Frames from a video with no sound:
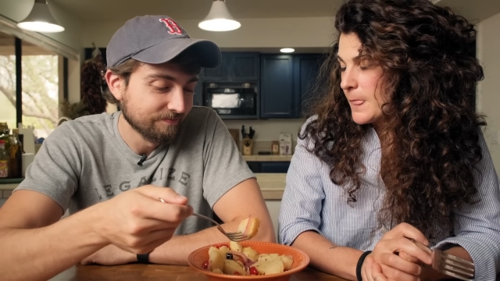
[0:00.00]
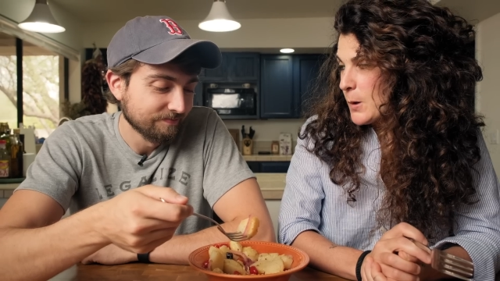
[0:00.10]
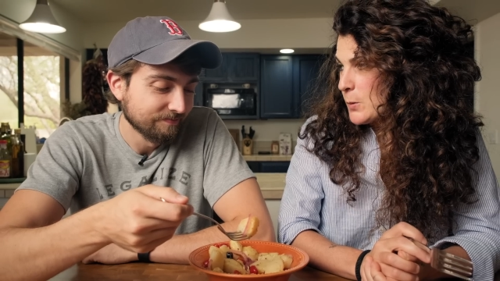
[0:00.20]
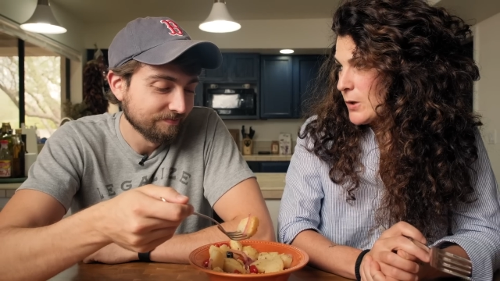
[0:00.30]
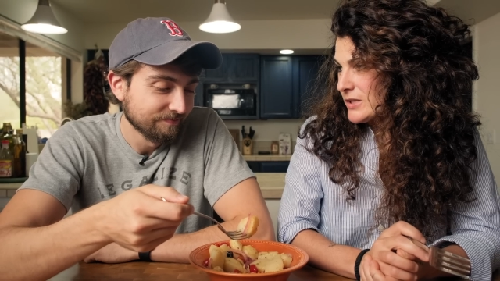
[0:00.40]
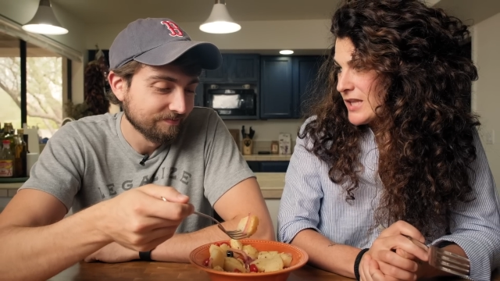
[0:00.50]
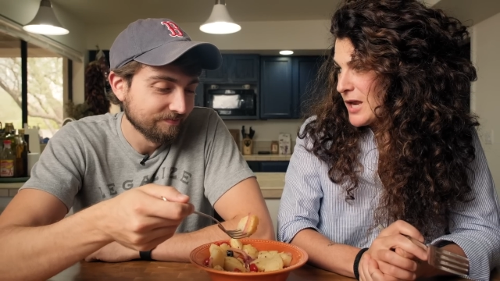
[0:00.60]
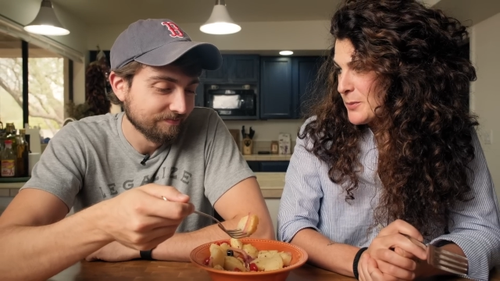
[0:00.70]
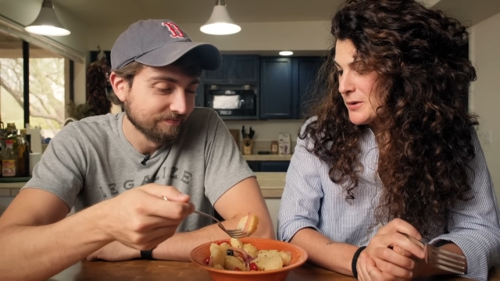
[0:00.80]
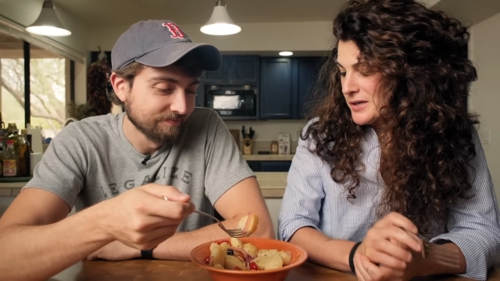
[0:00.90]
Speaker 1: What,
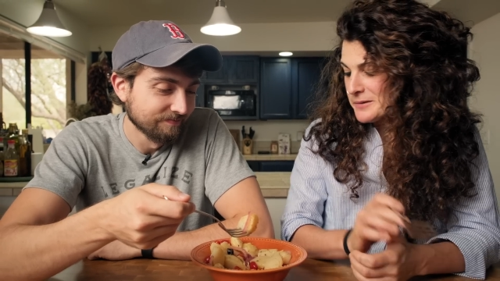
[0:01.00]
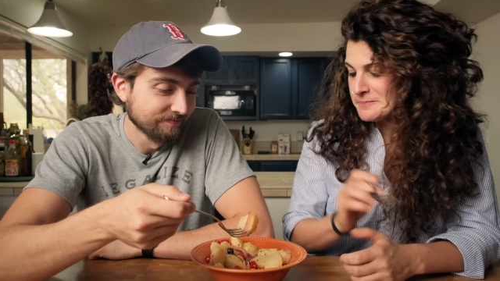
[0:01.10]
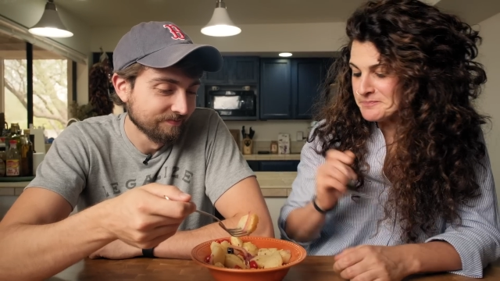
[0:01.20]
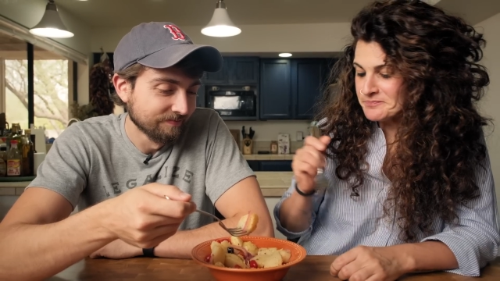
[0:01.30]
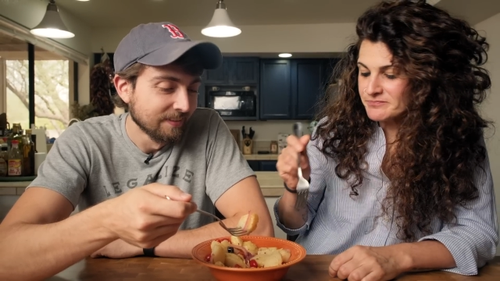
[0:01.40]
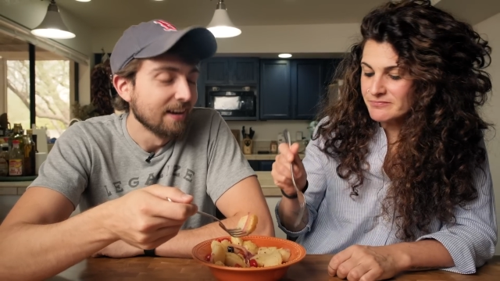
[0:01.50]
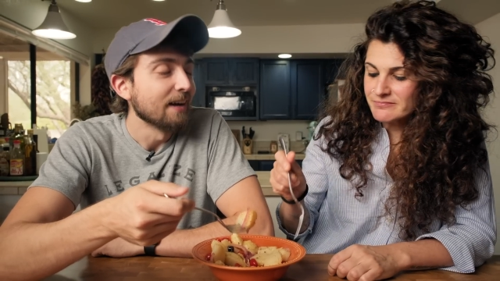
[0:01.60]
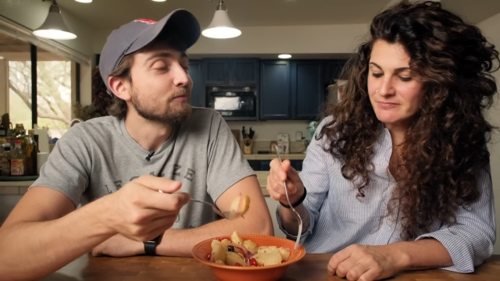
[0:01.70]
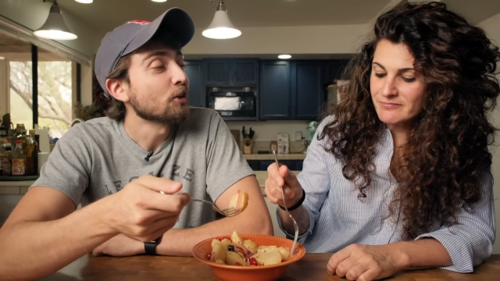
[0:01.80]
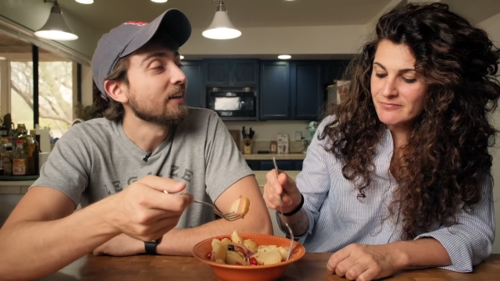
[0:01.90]
Harper?
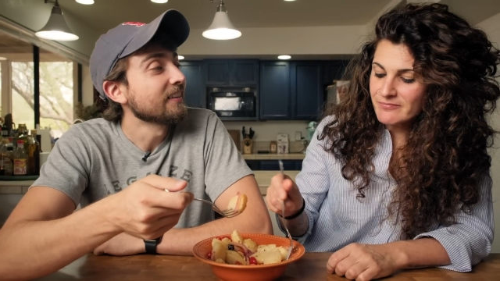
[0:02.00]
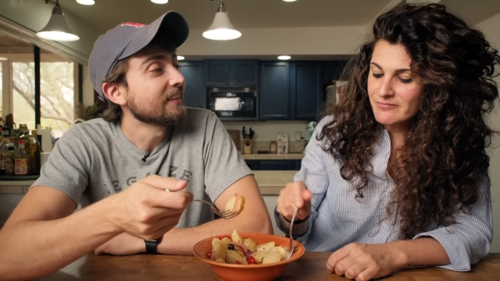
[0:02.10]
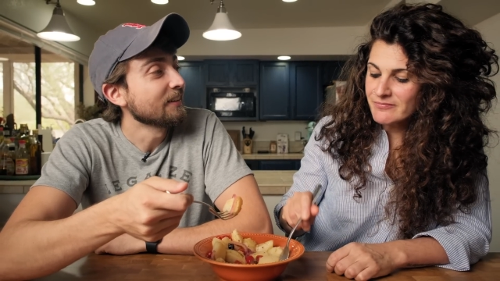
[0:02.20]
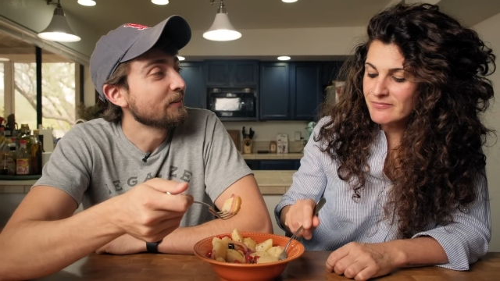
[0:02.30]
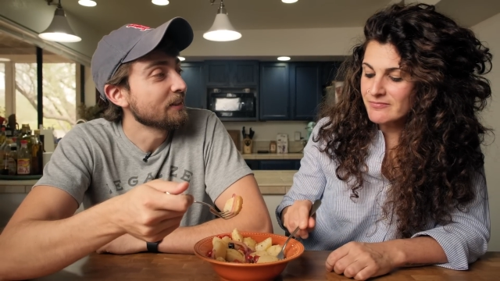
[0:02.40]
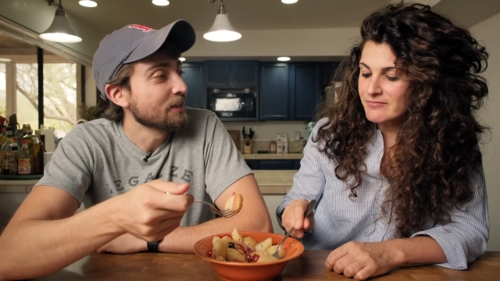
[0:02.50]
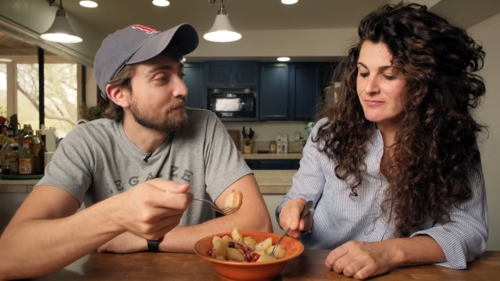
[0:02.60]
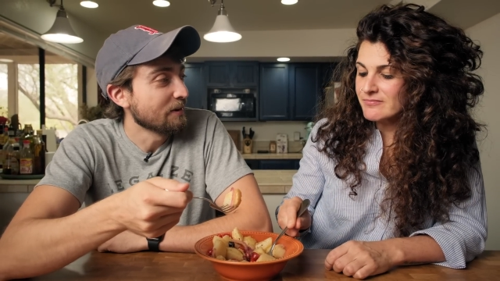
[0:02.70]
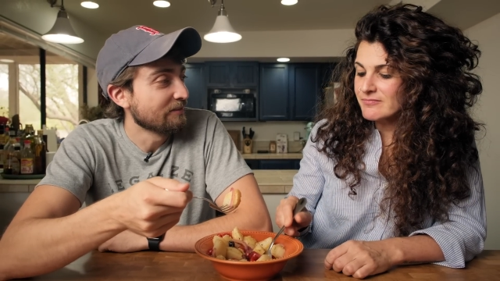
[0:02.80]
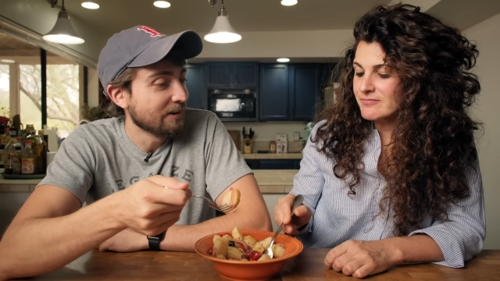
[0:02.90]
Speaker 2: I'm trying to think which is
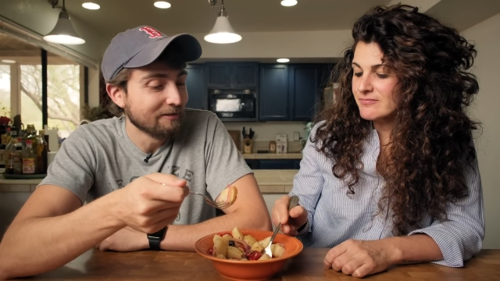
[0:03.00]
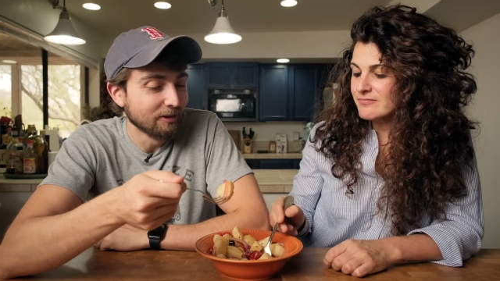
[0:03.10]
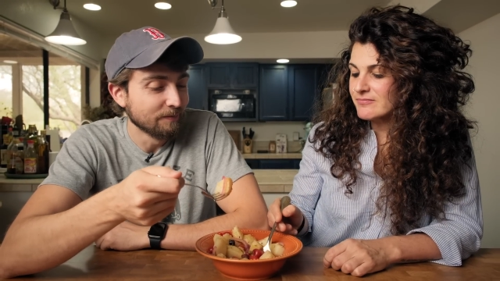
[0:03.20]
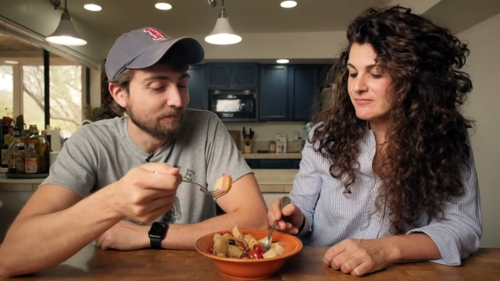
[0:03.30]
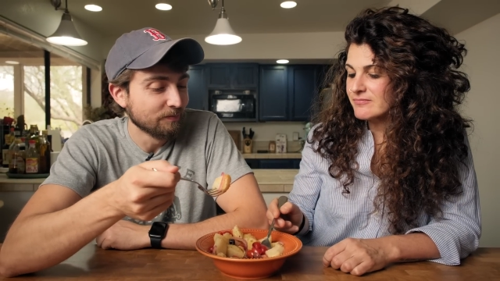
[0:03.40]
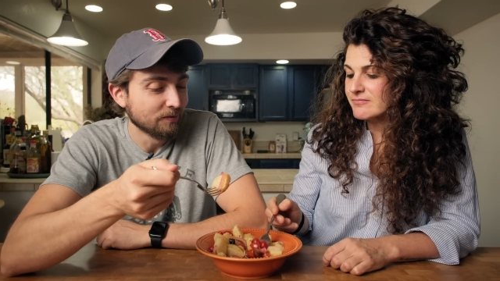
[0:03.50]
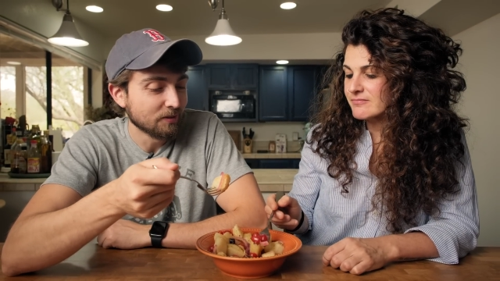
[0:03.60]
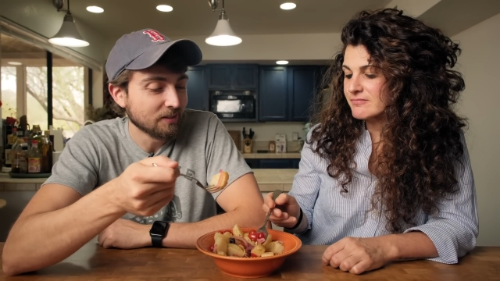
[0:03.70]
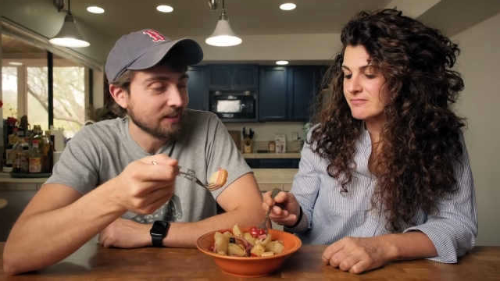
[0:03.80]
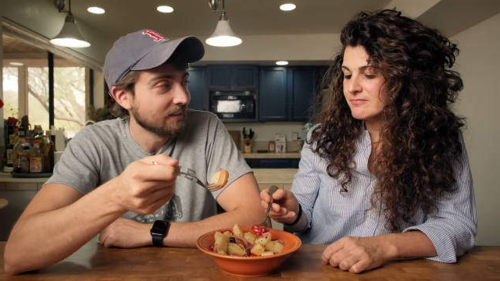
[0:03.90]
my favorite. This
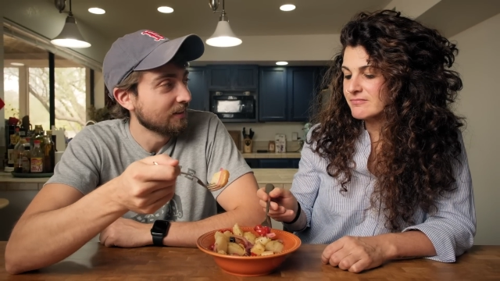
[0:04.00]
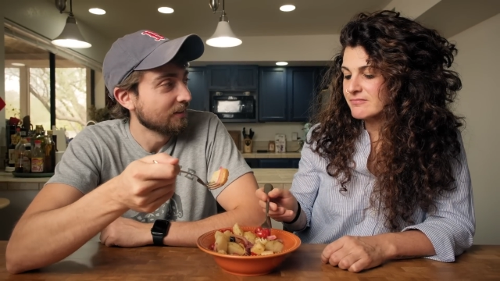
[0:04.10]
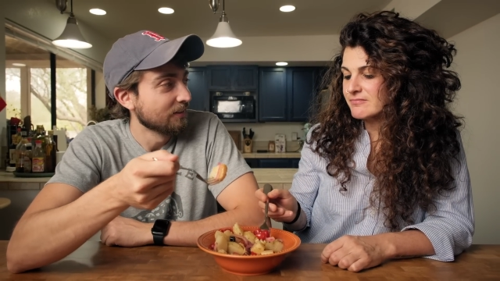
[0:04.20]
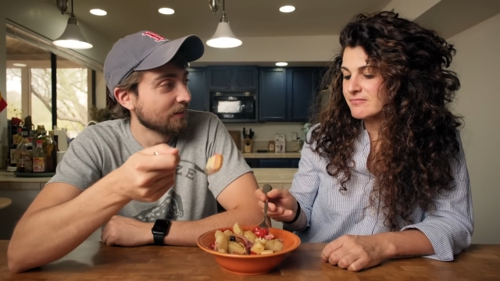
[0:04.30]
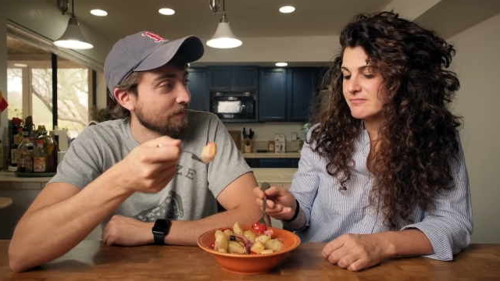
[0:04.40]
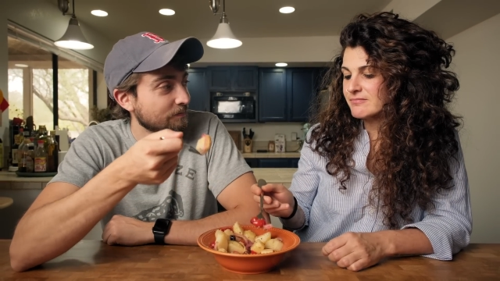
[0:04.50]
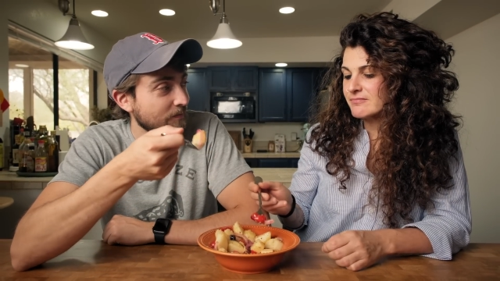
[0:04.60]
is getting harder.